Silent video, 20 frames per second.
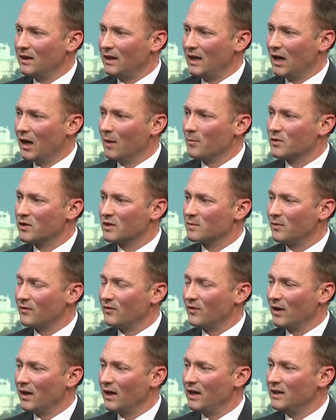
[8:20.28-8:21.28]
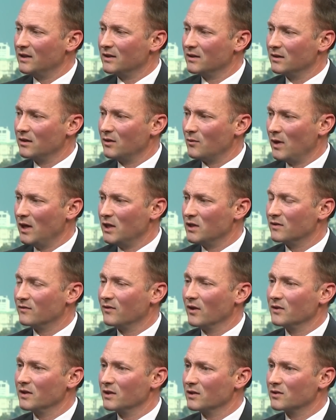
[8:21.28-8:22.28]
it helps us provide a range of
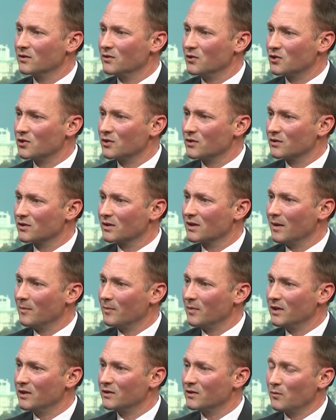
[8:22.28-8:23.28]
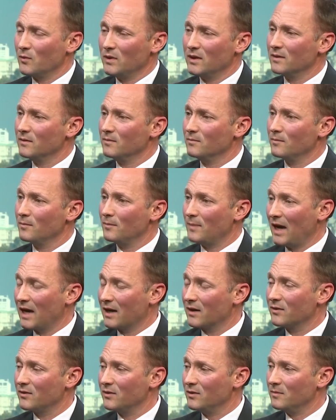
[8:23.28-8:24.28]
funding solutions to companies that we can
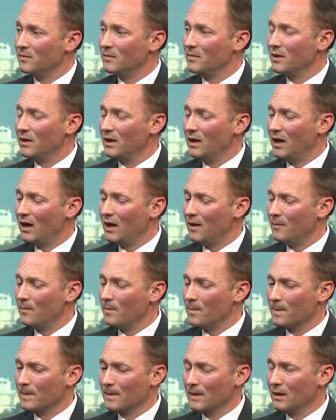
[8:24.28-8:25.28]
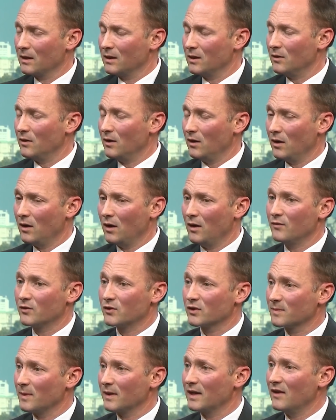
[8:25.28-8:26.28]
back them over
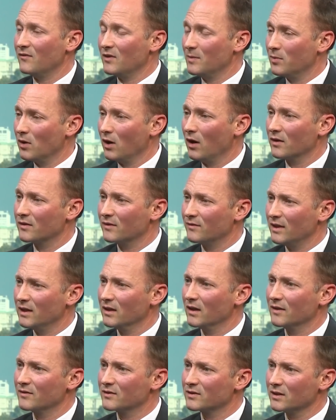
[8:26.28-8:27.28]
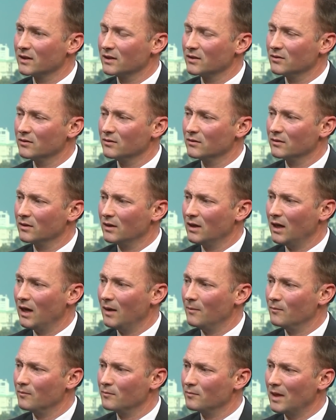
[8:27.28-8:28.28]
just about every part of their life cycle.
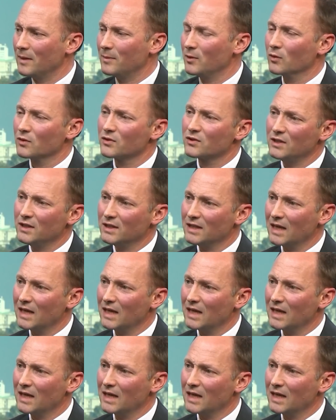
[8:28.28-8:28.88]
Maybe not seed